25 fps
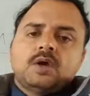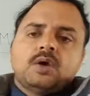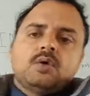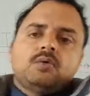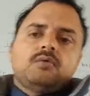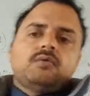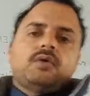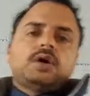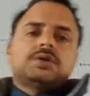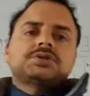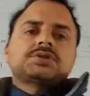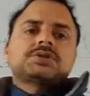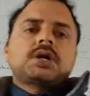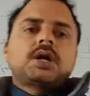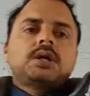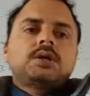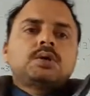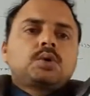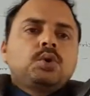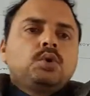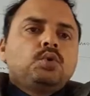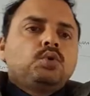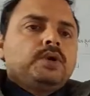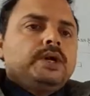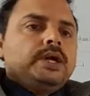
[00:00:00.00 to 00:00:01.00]
was
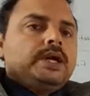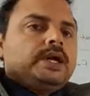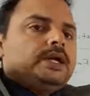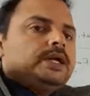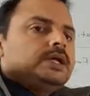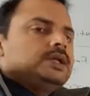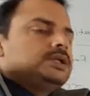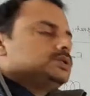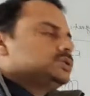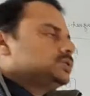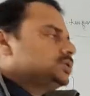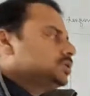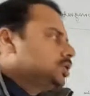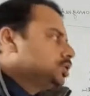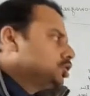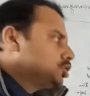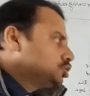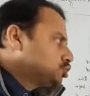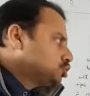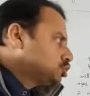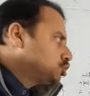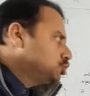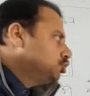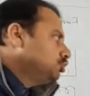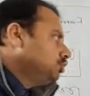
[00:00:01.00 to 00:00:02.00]
concluded in
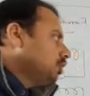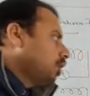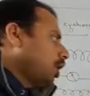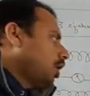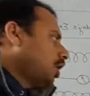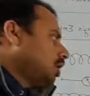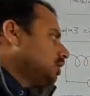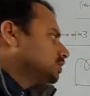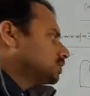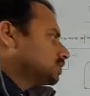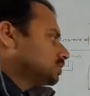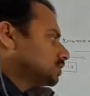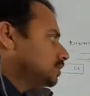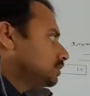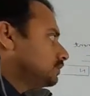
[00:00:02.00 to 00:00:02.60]
two laws.